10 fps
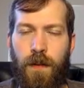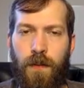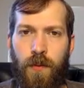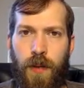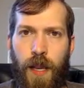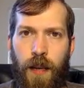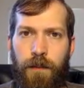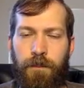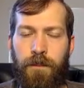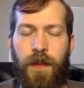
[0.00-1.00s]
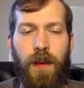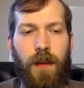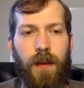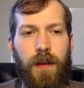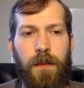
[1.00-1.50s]
Okay.
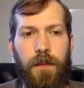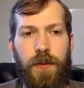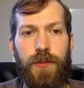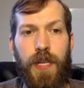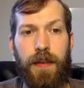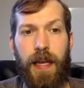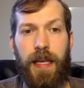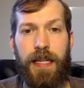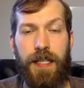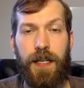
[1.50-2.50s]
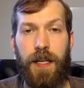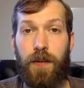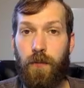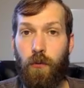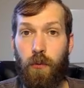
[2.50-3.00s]
If you said that it's an
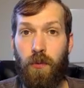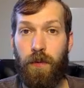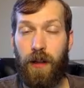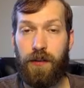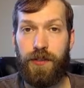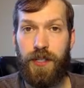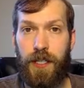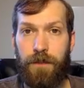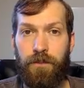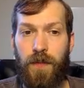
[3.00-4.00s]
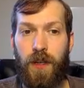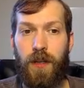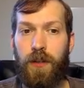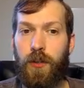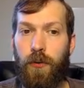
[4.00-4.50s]
informal fallacy,
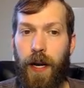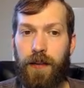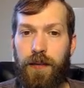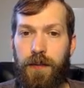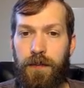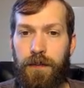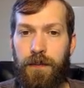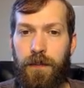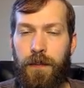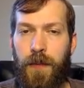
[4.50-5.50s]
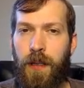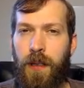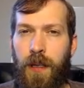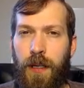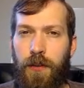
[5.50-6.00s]
correct.
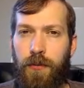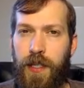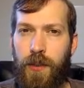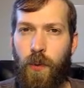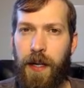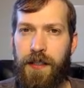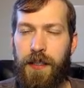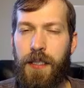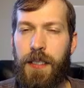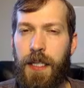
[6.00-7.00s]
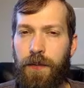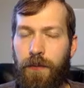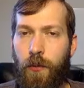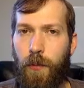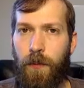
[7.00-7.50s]
And the reason why it's an
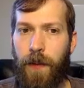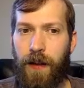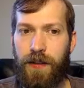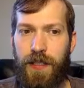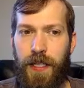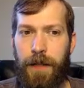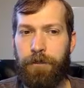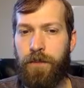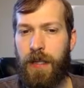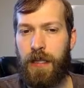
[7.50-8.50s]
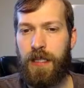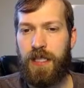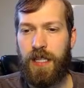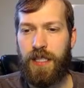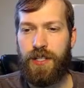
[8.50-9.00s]
informal fallacy is
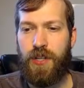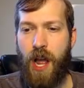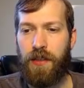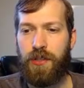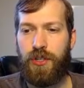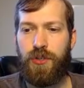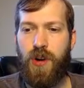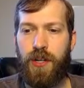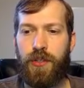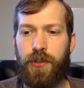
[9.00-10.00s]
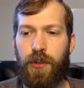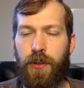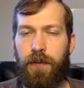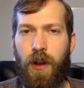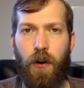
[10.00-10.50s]
because it's not the structure
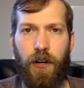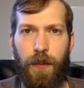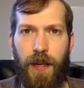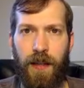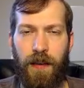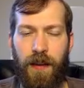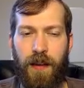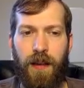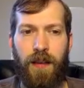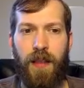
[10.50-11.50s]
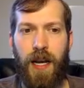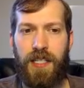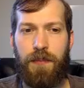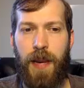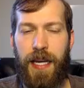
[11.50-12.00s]
of the argument that is
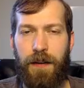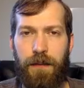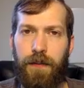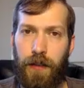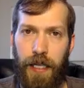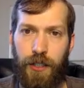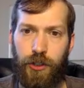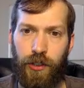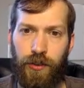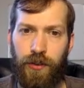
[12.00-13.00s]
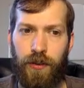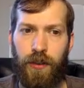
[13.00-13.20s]
making it fallacious.